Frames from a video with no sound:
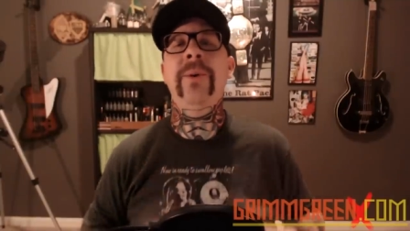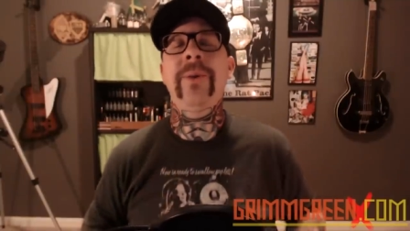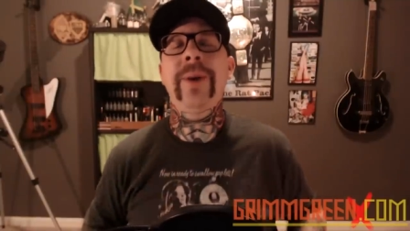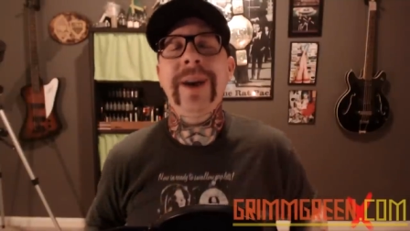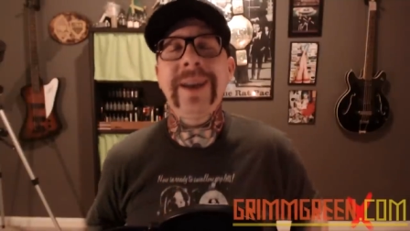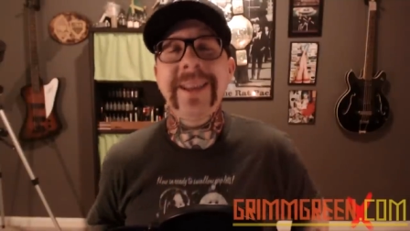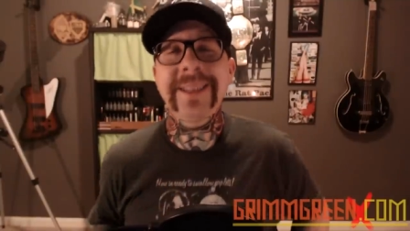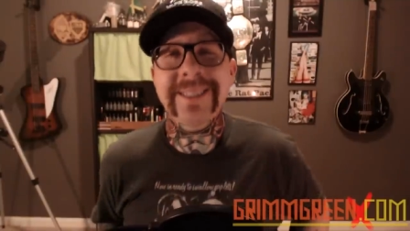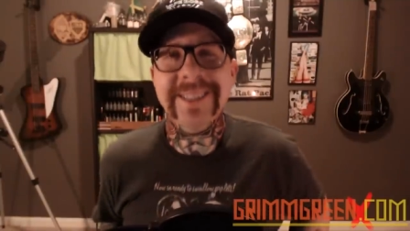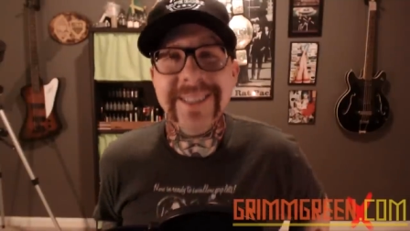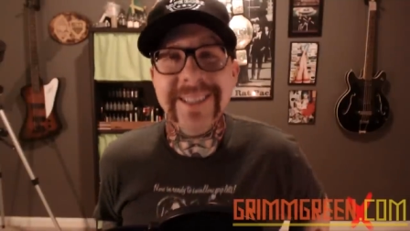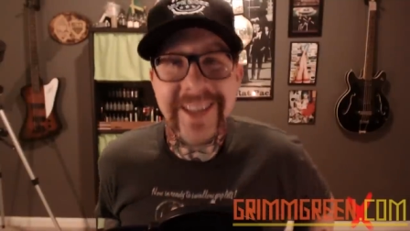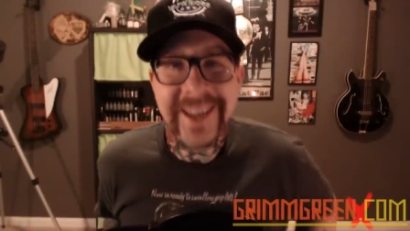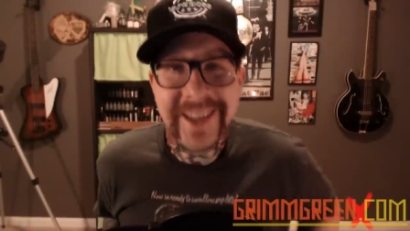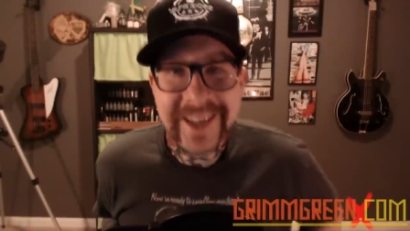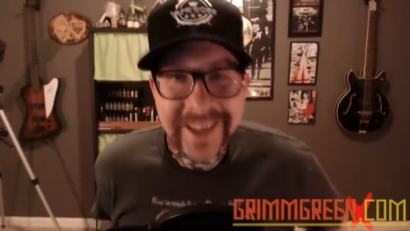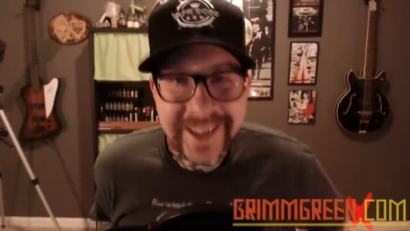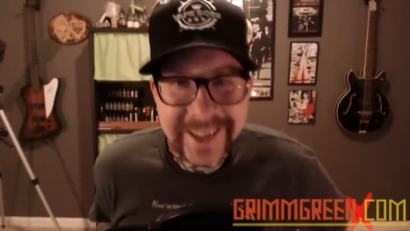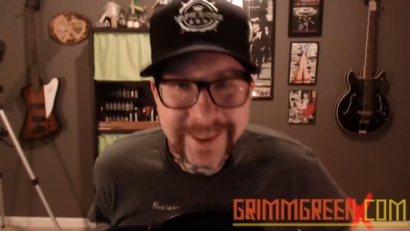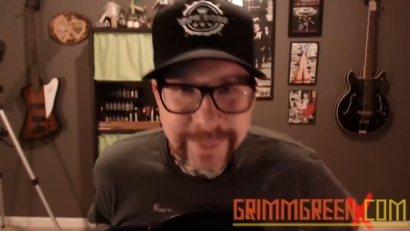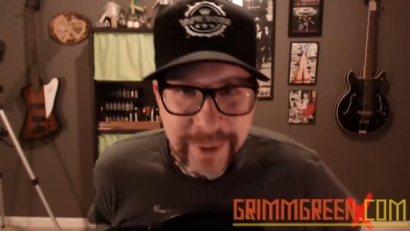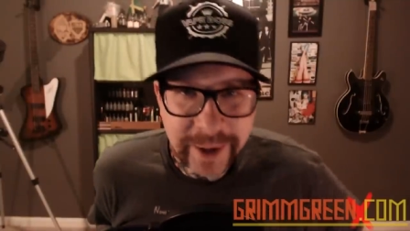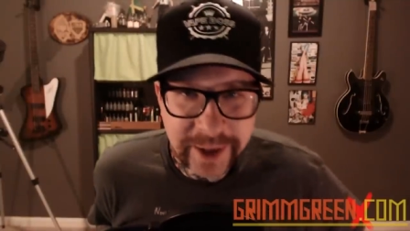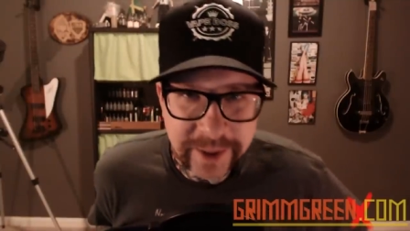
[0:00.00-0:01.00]
what?
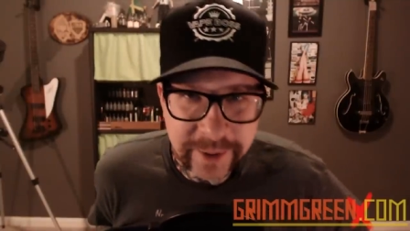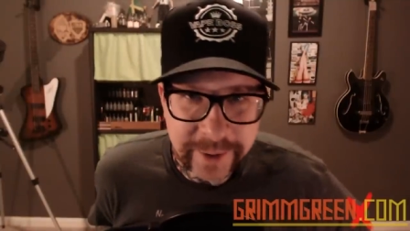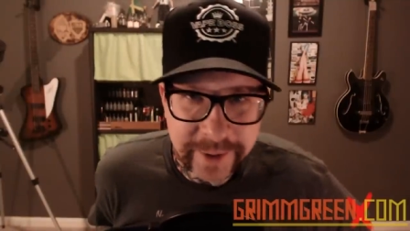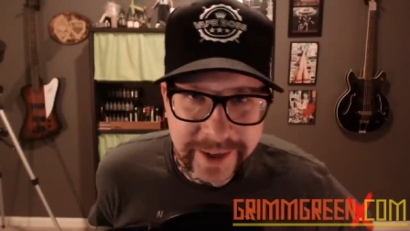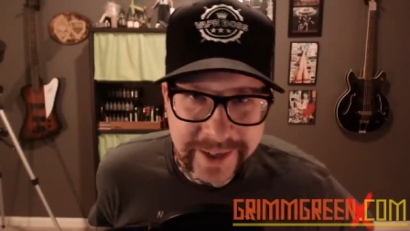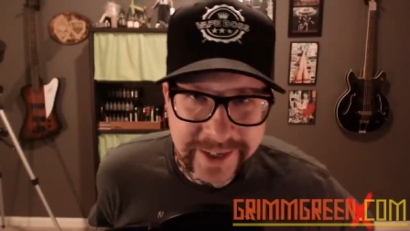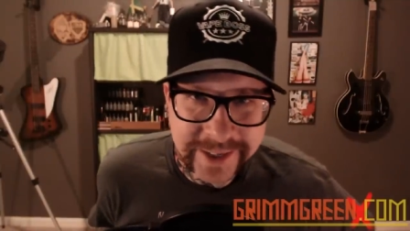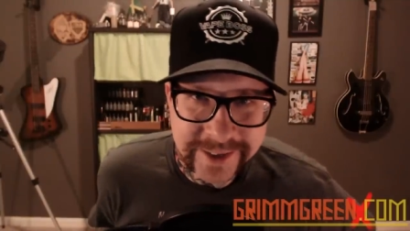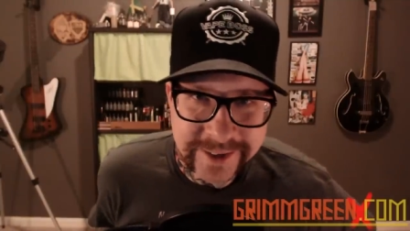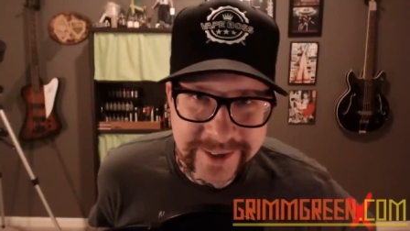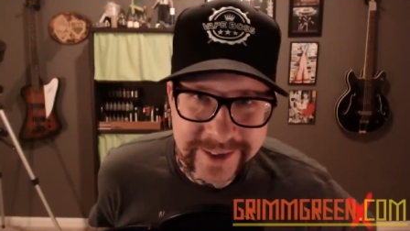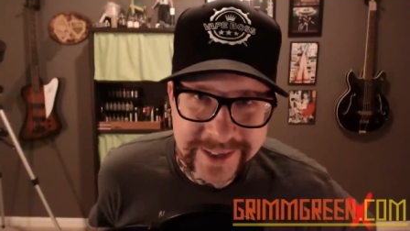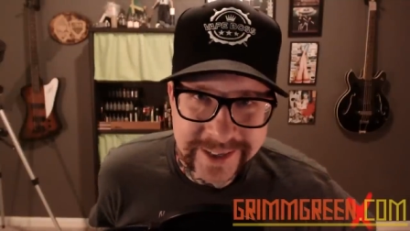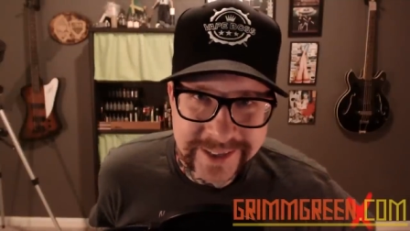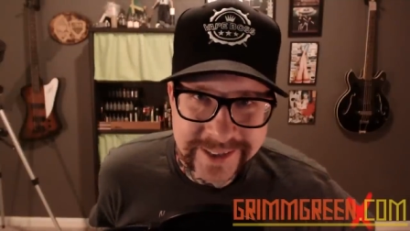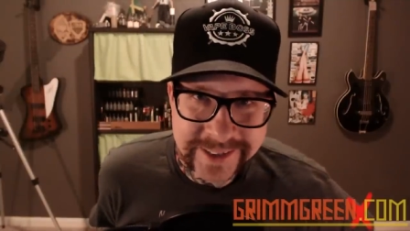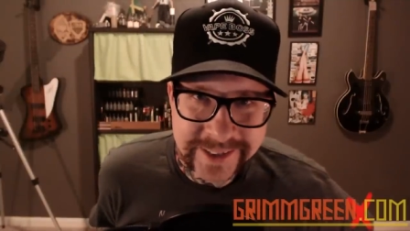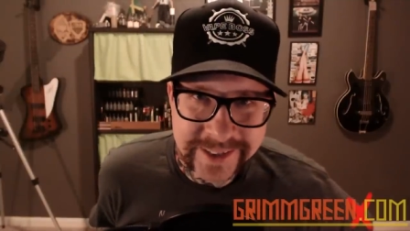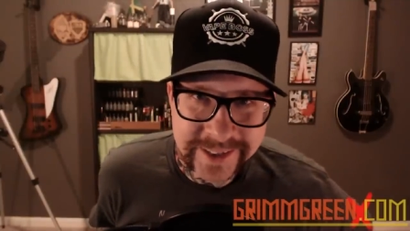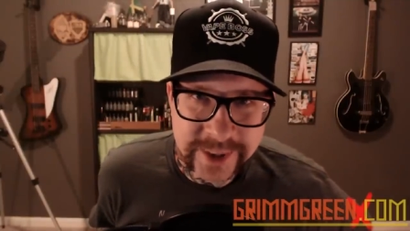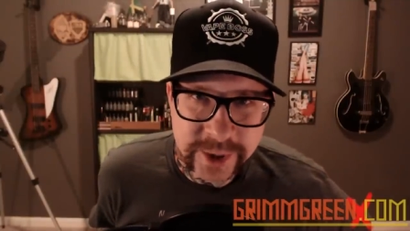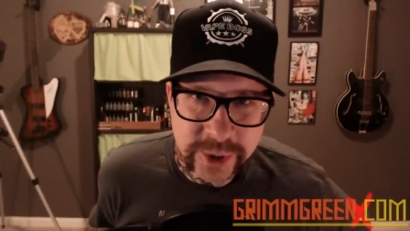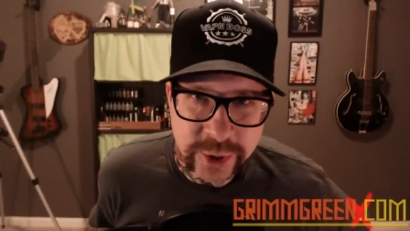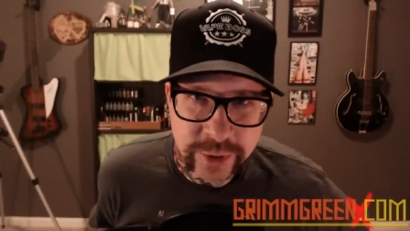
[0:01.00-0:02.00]
By the way, did you guys
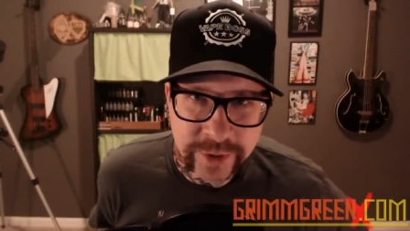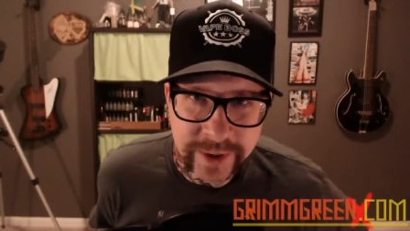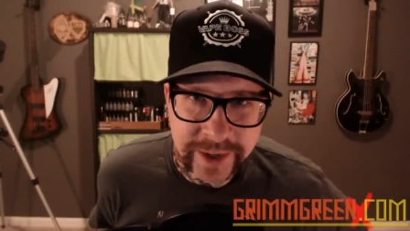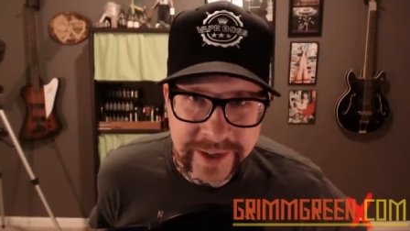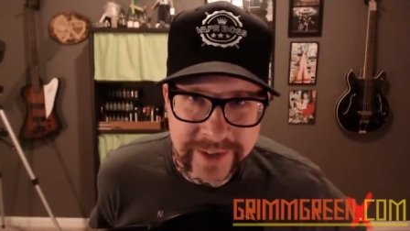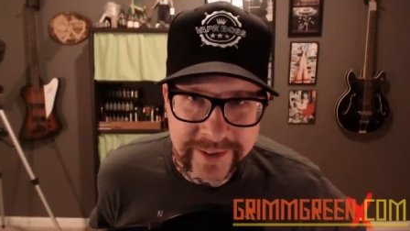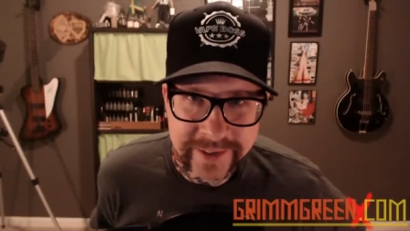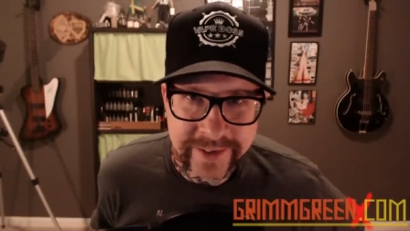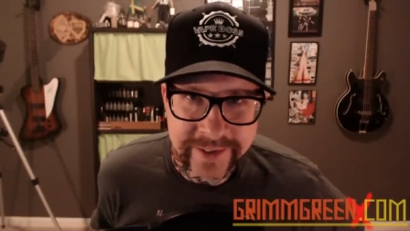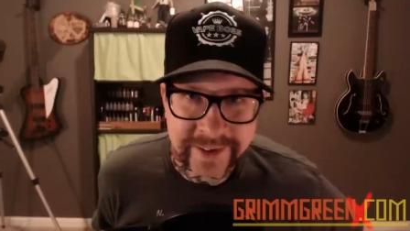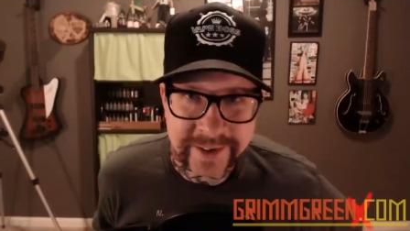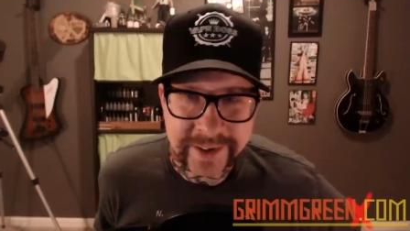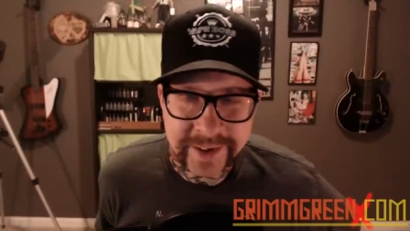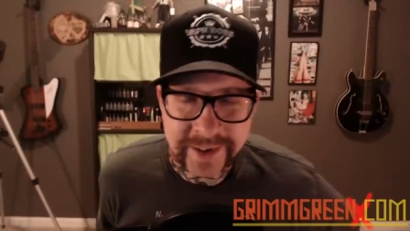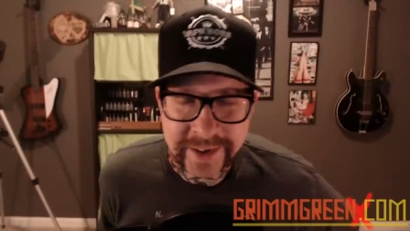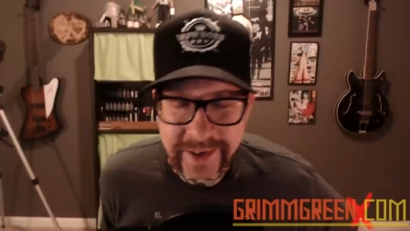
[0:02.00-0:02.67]
see the trailer?